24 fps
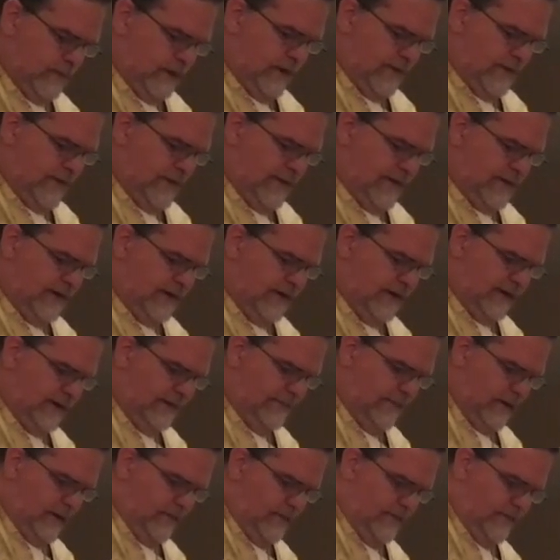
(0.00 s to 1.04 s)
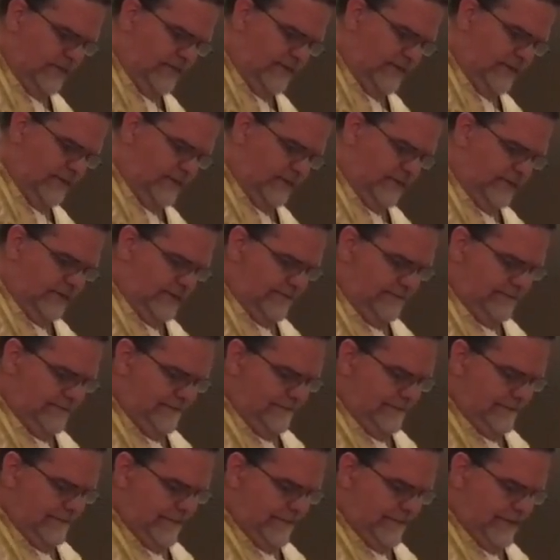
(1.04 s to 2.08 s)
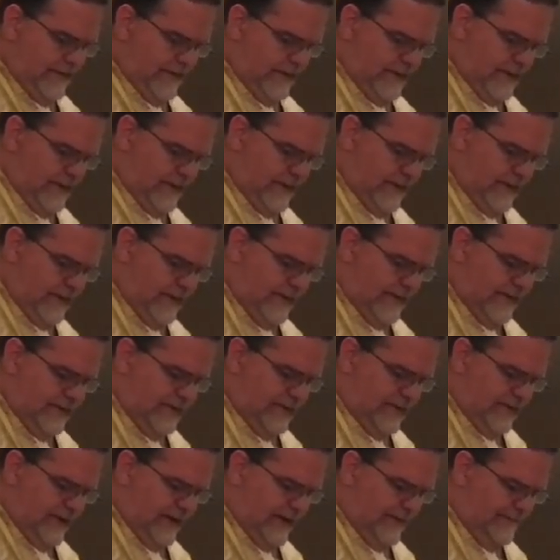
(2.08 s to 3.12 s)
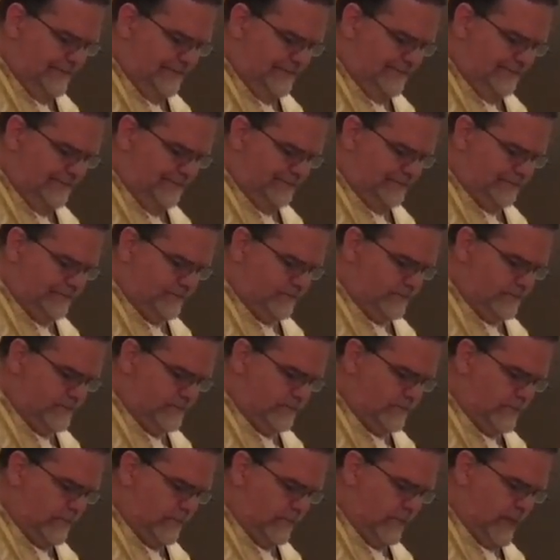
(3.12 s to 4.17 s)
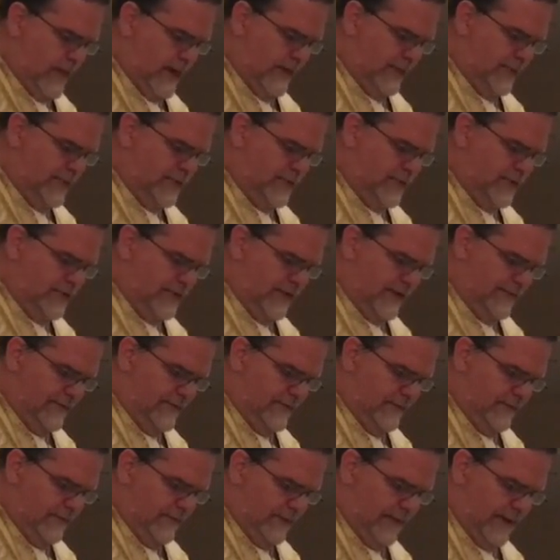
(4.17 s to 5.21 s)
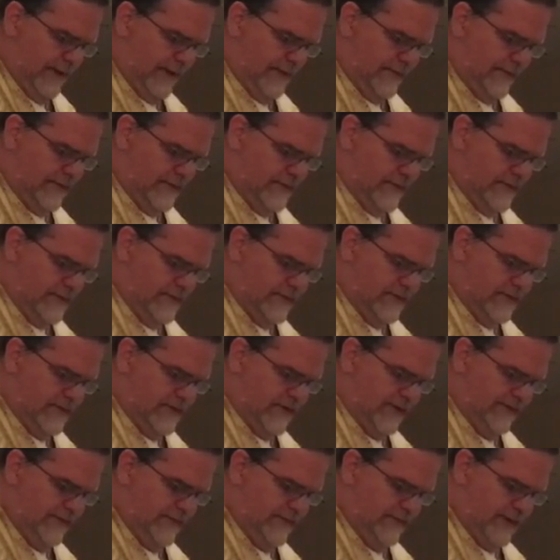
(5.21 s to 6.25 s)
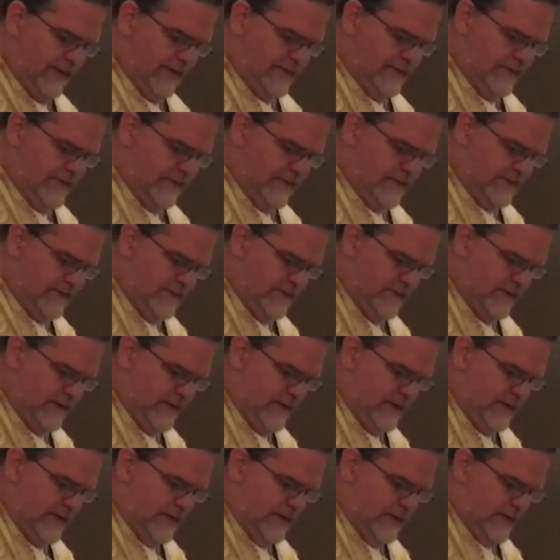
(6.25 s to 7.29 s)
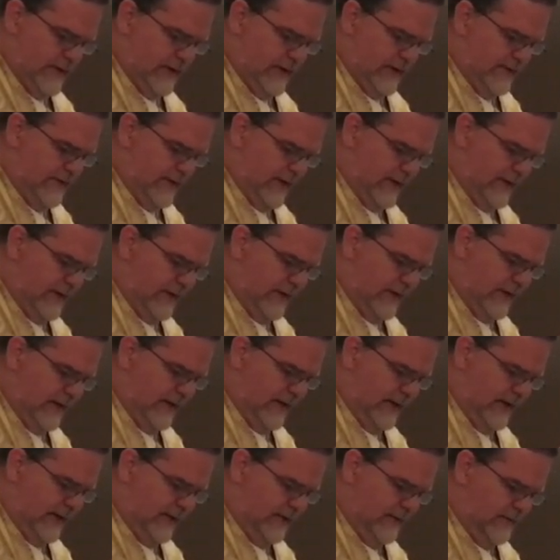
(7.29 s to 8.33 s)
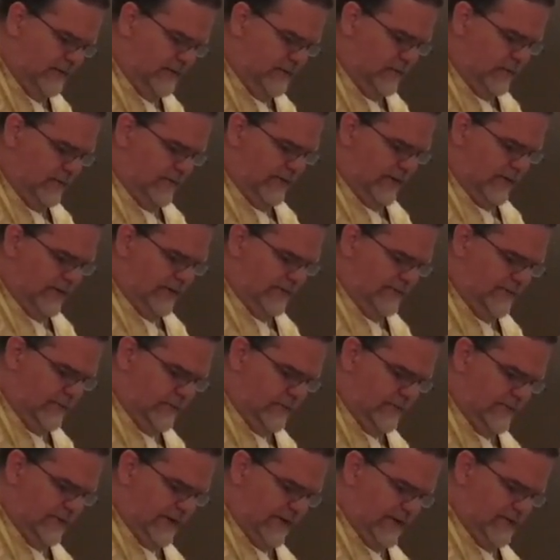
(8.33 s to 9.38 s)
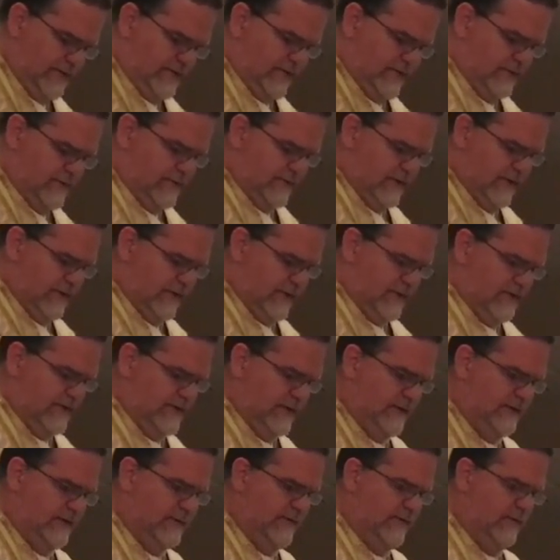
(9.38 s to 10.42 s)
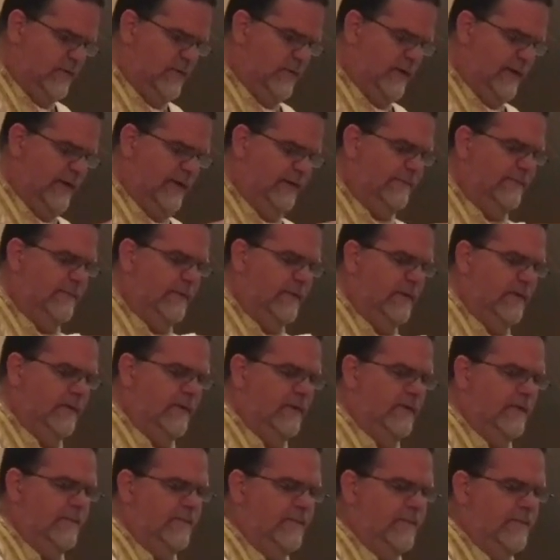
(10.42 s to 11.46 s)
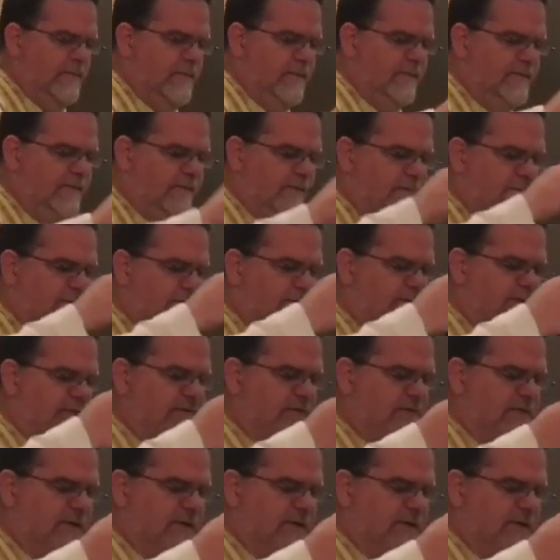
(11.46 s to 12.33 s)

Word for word: And they did eat and were filled. And they took up up the fragments, seven baskets. And they that had eaten were about four thousand, and he sent them away. Those are the words of